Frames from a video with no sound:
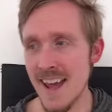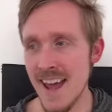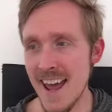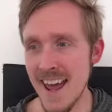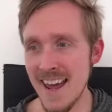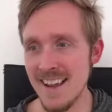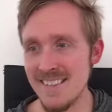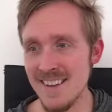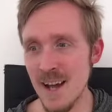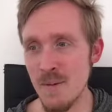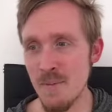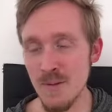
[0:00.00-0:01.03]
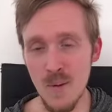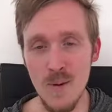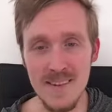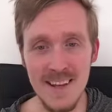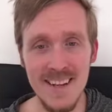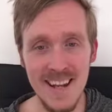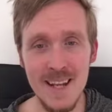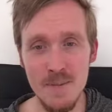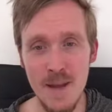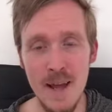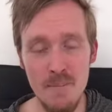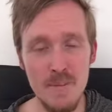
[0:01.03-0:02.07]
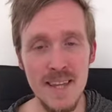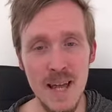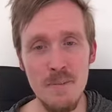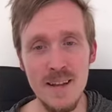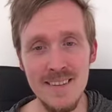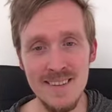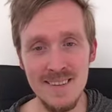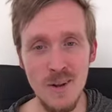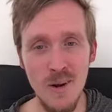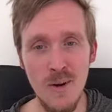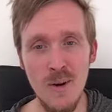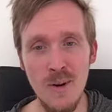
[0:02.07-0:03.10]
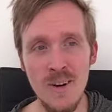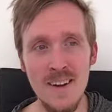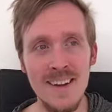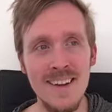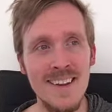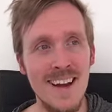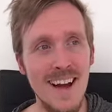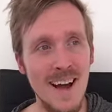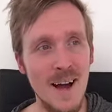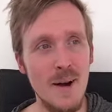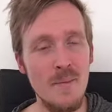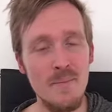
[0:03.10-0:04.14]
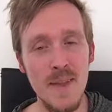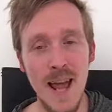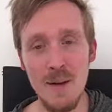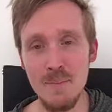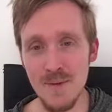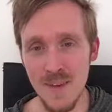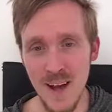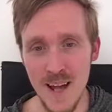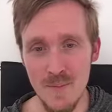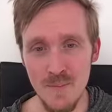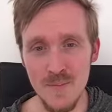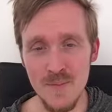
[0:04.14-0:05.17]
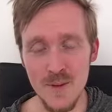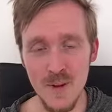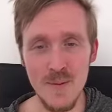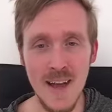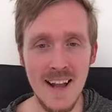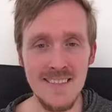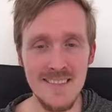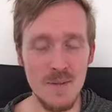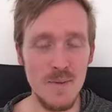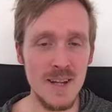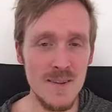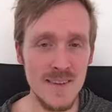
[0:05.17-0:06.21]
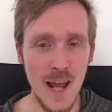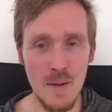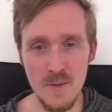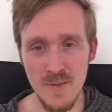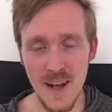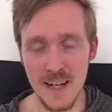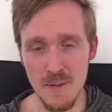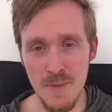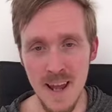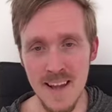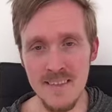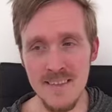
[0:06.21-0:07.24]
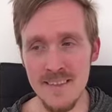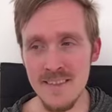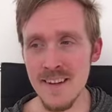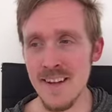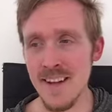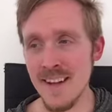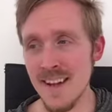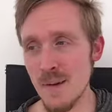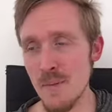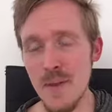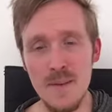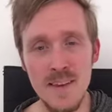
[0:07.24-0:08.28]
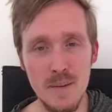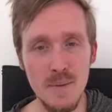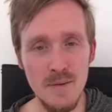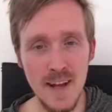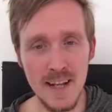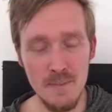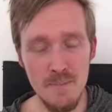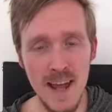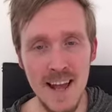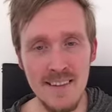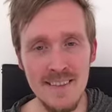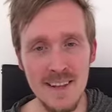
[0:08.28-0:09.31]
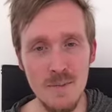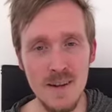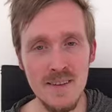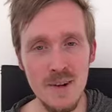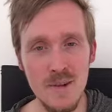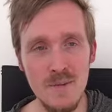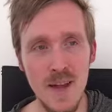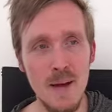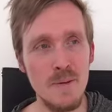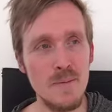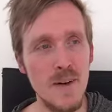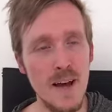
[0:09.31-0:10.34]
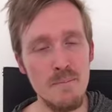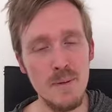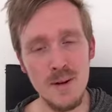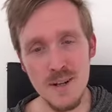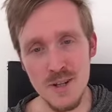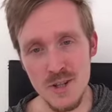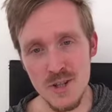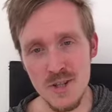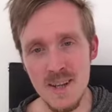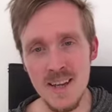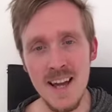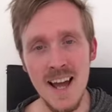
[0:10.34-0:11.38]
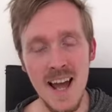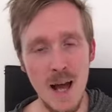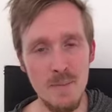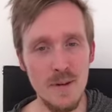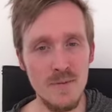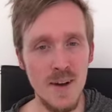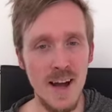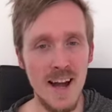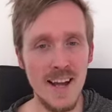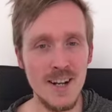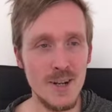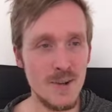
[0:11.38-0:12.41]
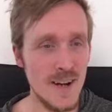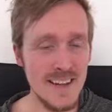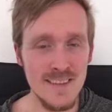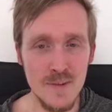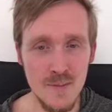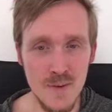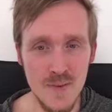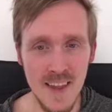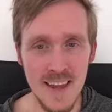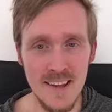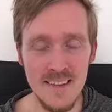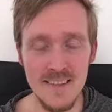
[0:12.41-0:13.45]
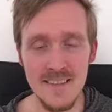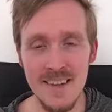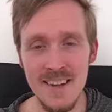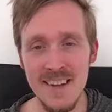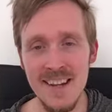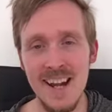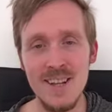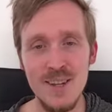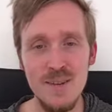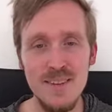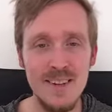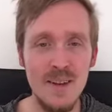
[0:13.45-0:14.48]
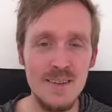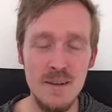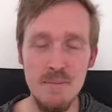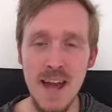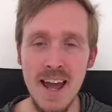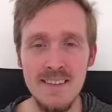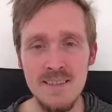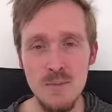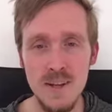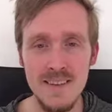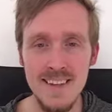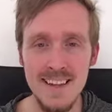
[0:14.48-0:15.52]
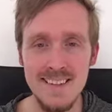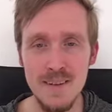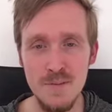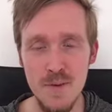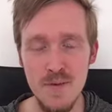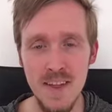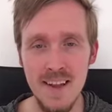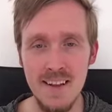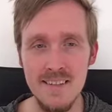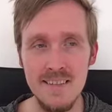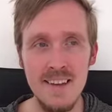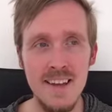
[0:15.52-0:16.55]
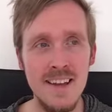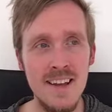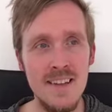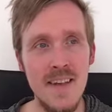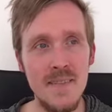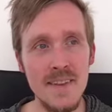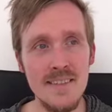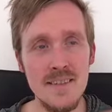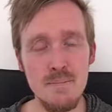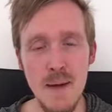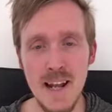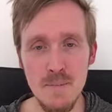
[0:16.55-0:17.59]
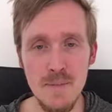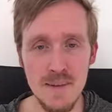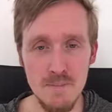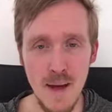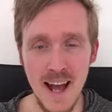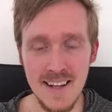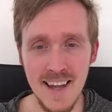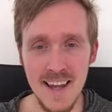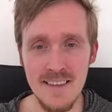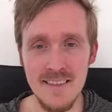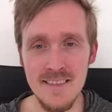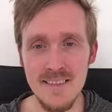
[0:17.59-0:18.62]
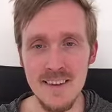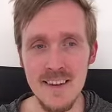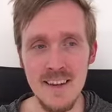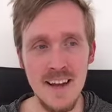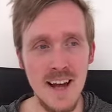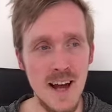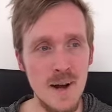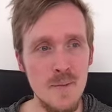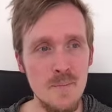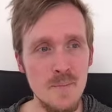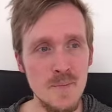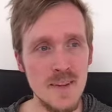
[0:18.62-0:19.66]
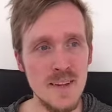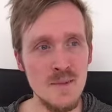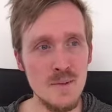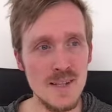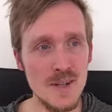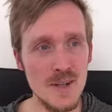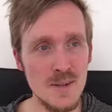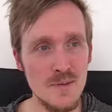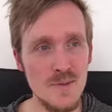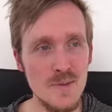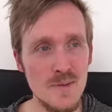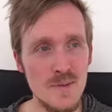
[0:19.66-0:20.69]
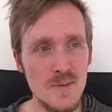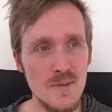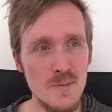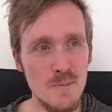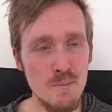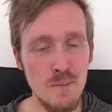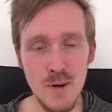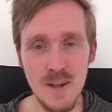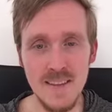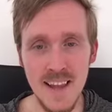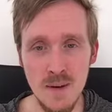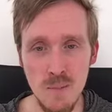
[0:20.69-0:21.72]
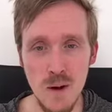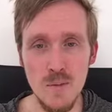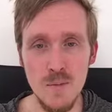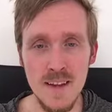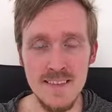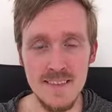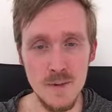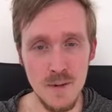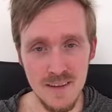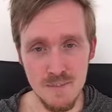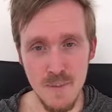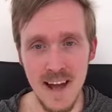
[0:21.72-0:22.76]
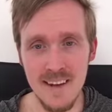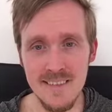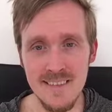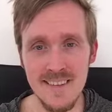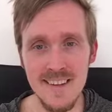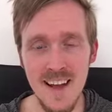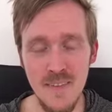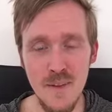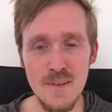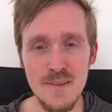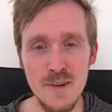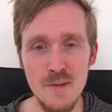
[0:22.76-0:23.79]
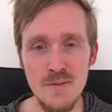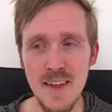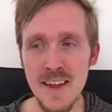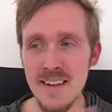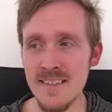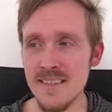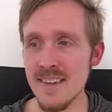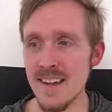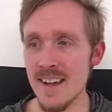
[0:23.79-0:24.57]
And of course, had to npm install Amplify, do that, so then we could use Amplify commands. And with those Amplify commands, then we sort of Amplify push, Amplify create different things. And using those commands, we did different things that then span up this back ends. We sort of put like what it's to expect and those sort of things.